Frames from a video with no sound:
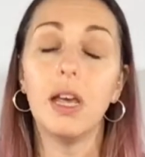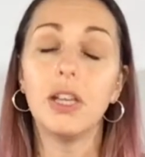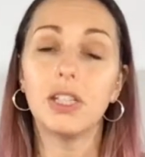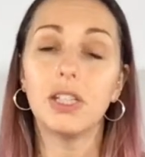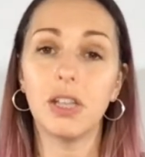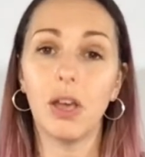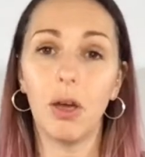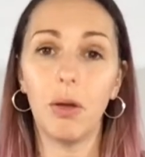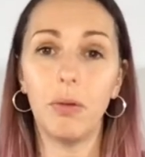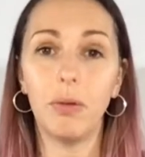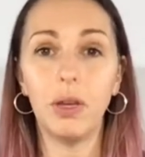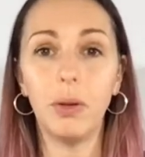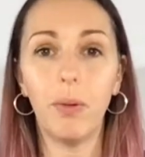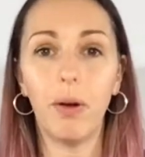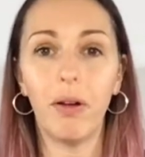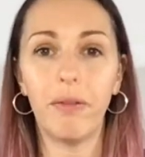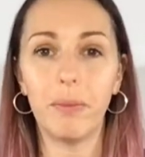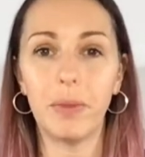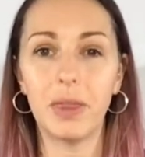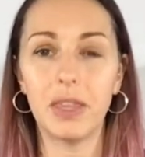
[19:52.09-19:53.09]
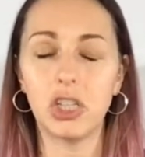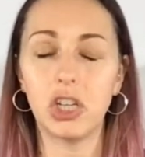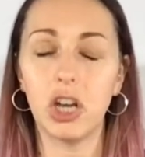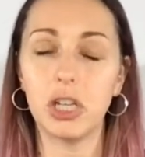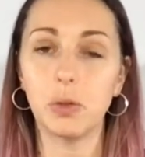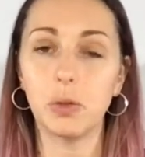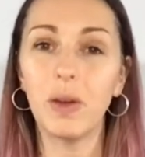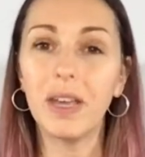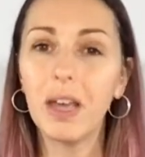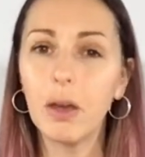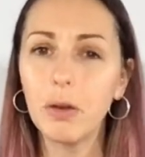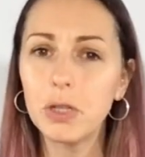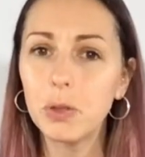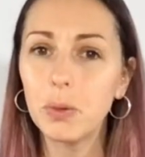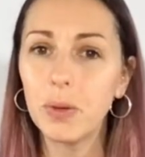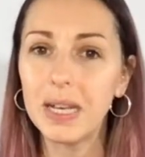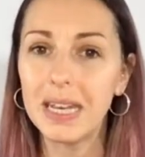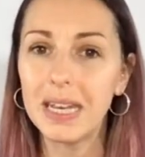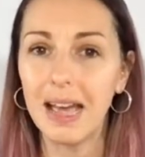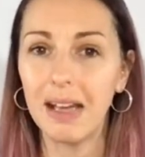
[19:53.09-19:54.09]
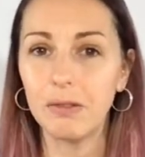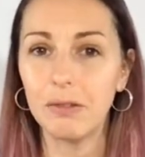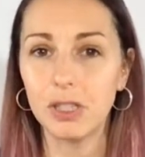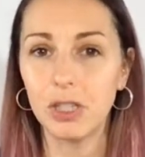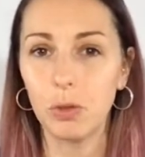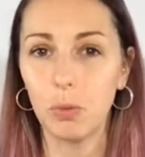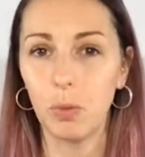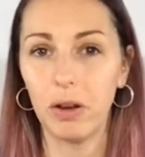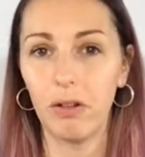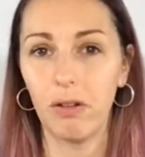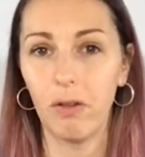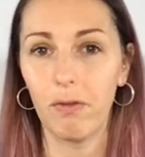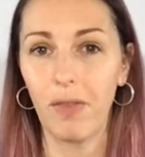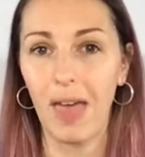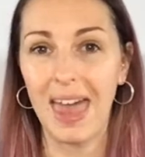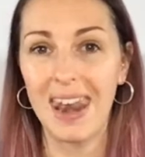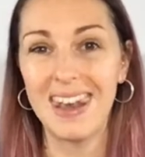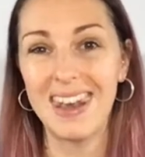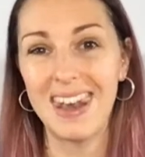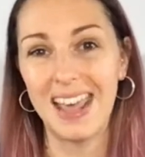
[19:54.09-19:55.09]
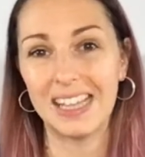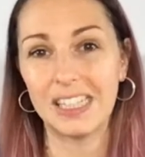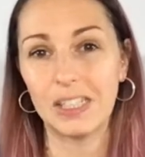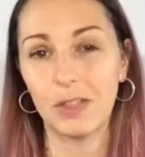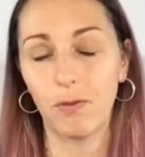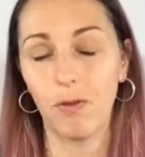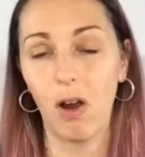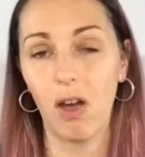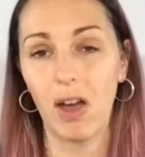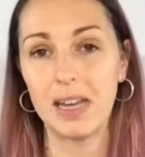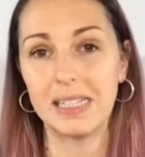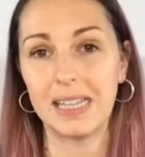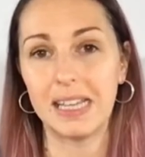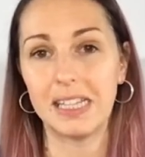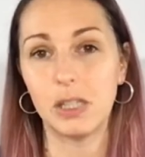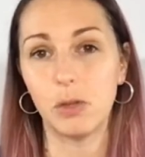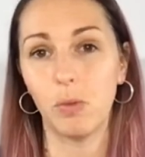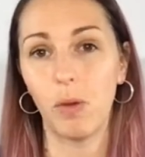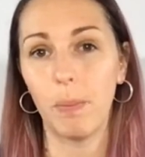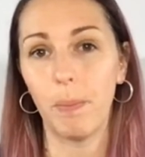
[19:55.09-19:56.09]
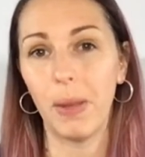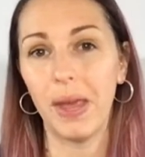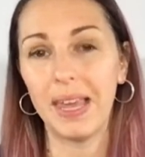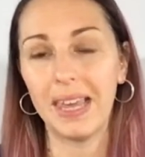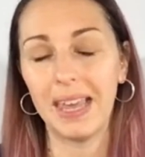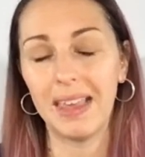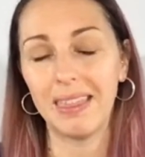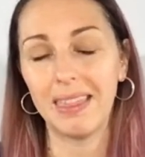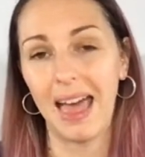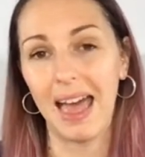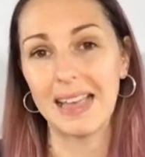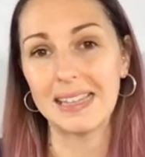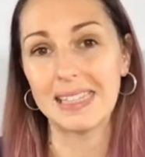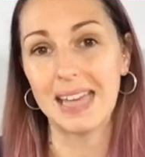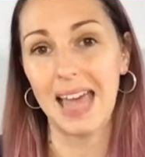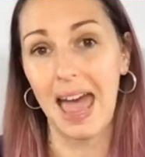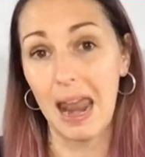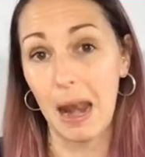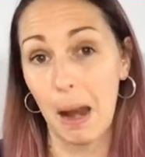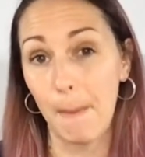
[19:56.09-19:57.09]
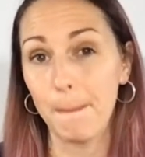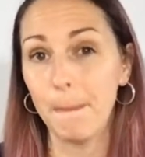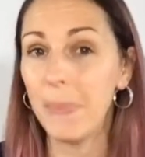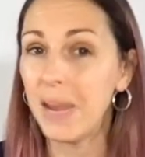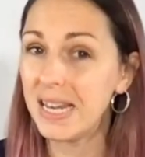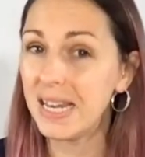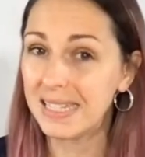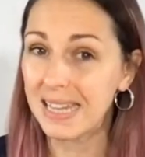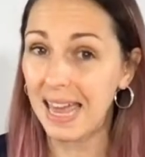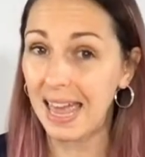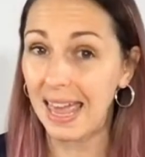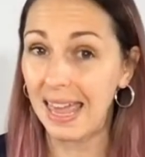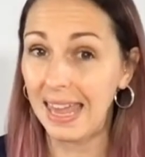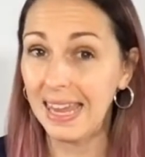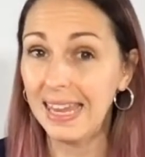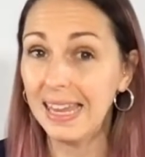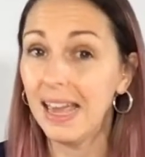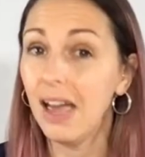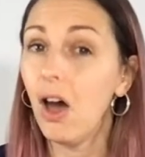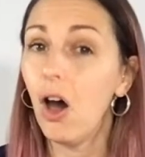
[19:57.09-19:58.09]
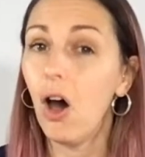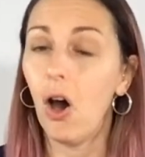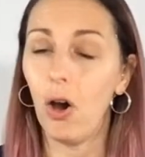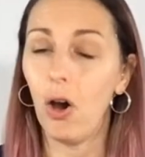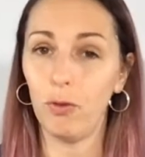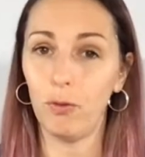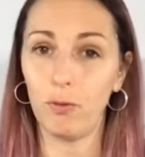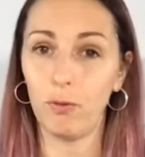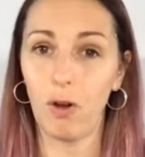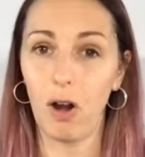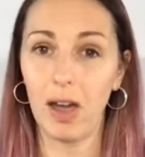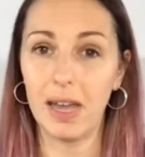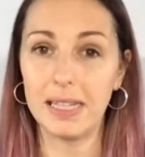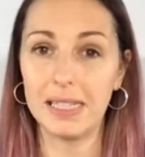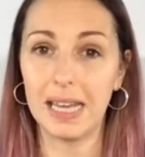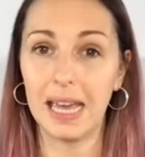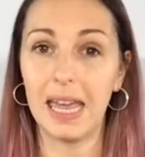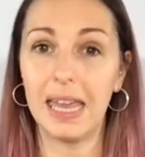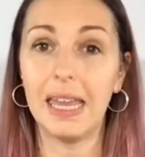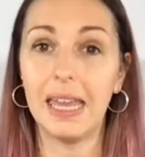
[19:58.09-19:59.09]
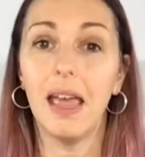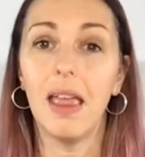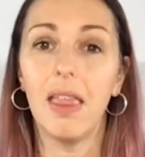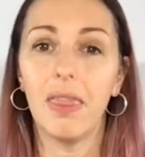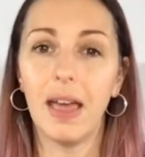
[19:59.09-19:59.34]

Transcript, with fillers: So you are in with a chance. We're going to announce the winner of that next Friday. So we're picking that at midday on Friday.